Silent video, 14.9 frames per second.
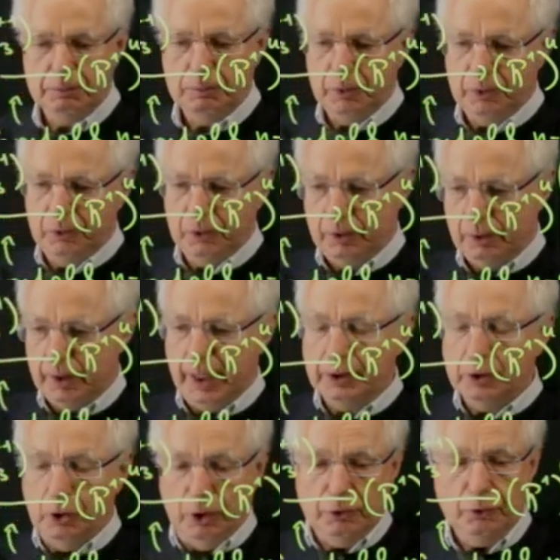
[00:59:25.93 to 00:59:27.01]
with
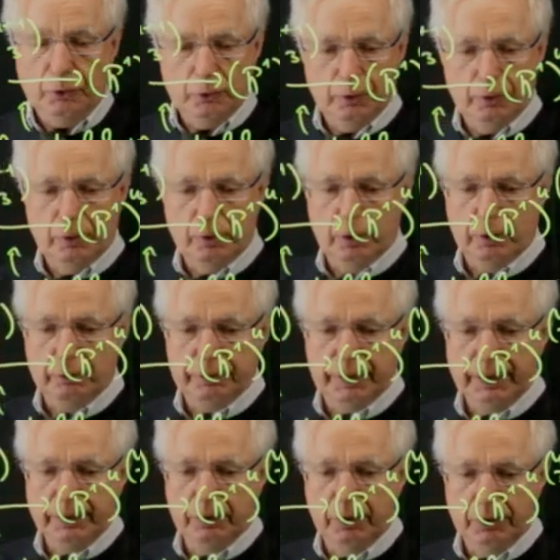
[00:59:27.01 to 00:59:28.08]
n-gons of
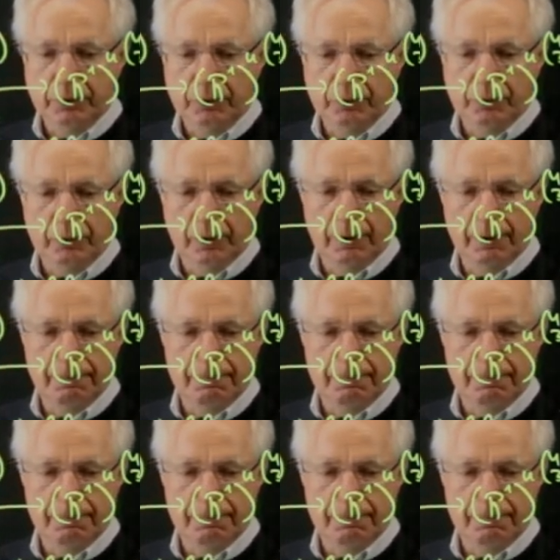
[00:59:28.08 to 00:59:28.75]
n-gons